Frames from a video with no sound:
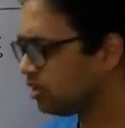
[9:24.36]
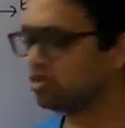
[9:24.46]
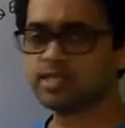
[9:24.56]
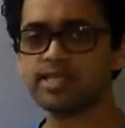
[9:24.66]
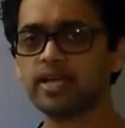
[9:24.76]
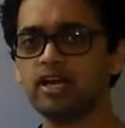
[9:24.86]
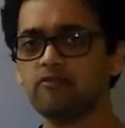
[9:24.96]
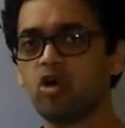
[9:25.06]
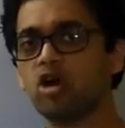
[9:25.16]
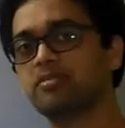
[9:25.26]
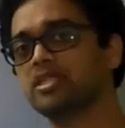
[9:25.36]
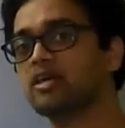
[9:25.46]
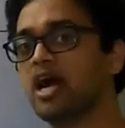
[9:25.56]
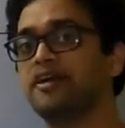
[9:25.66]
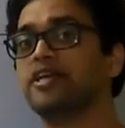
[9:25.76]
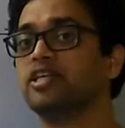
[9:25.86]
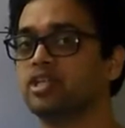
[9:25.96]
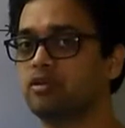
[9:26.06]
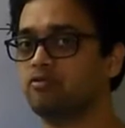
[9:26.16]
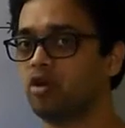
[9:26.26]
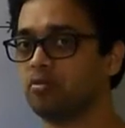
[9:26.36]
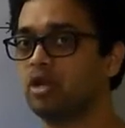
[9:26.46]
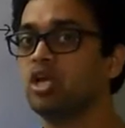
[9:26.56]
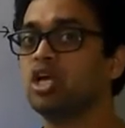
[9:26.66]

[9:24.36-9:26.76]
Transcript: The second form is a Cartesian form,